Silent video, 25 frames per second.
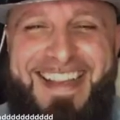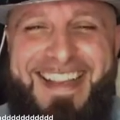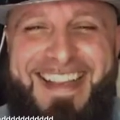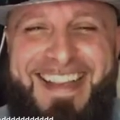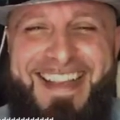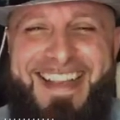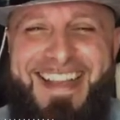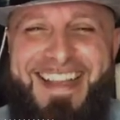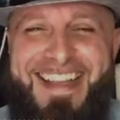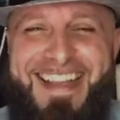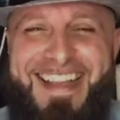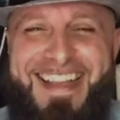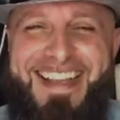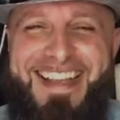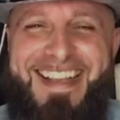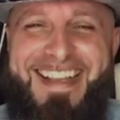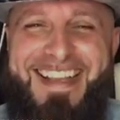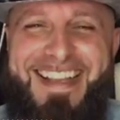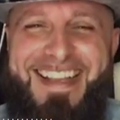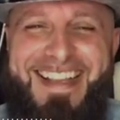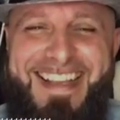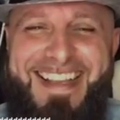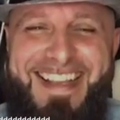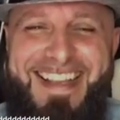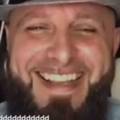saying?
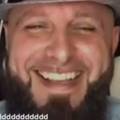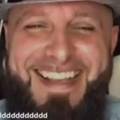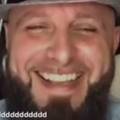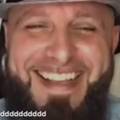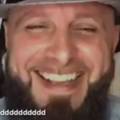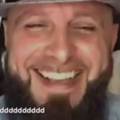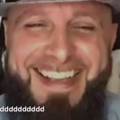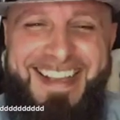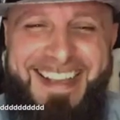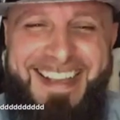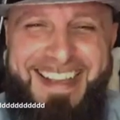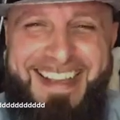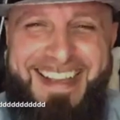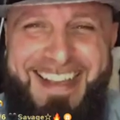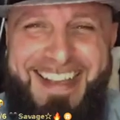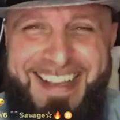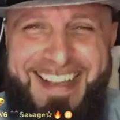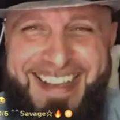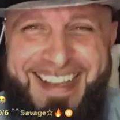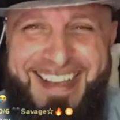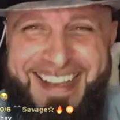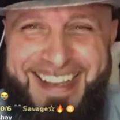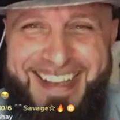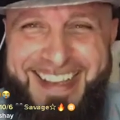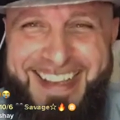
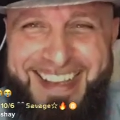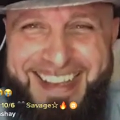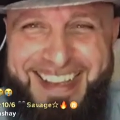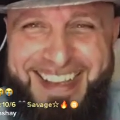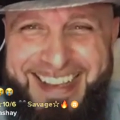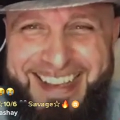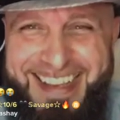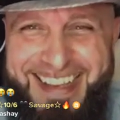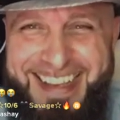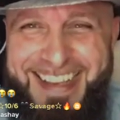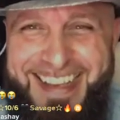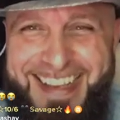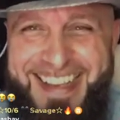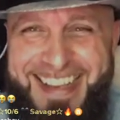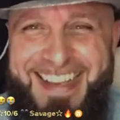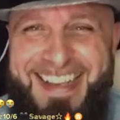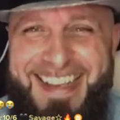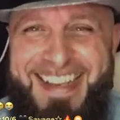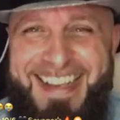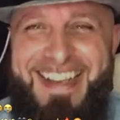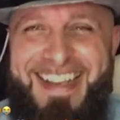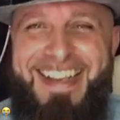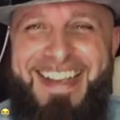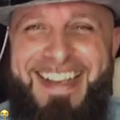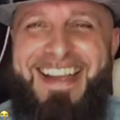Shit. Ain't
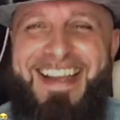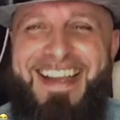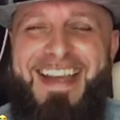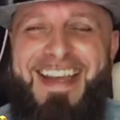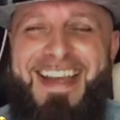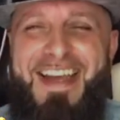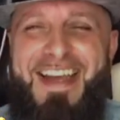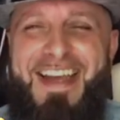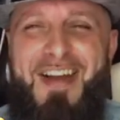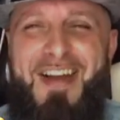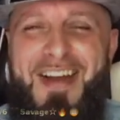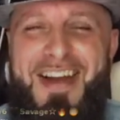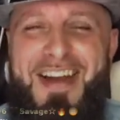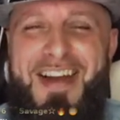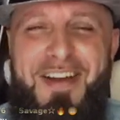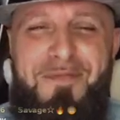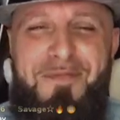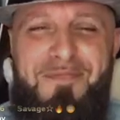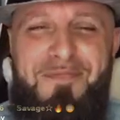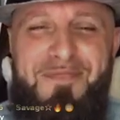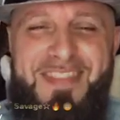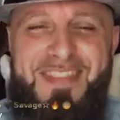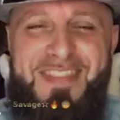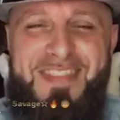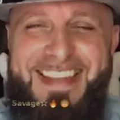nobody tell you come up in
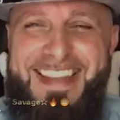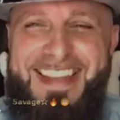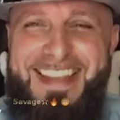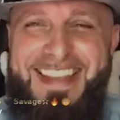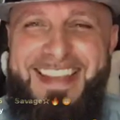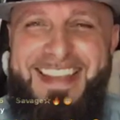there.